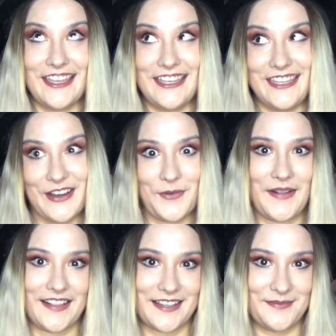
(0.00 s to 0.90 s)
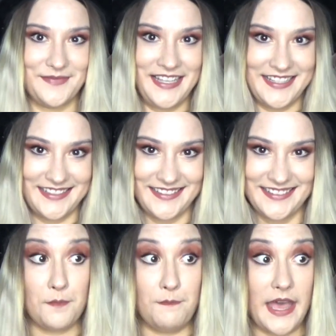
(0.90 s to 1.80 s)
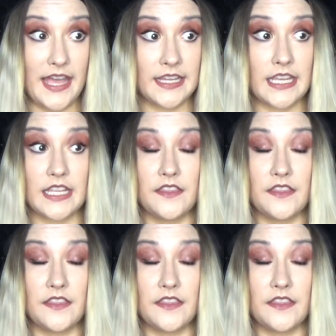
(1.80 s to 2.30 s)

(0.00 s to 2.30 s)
You're welcome. Back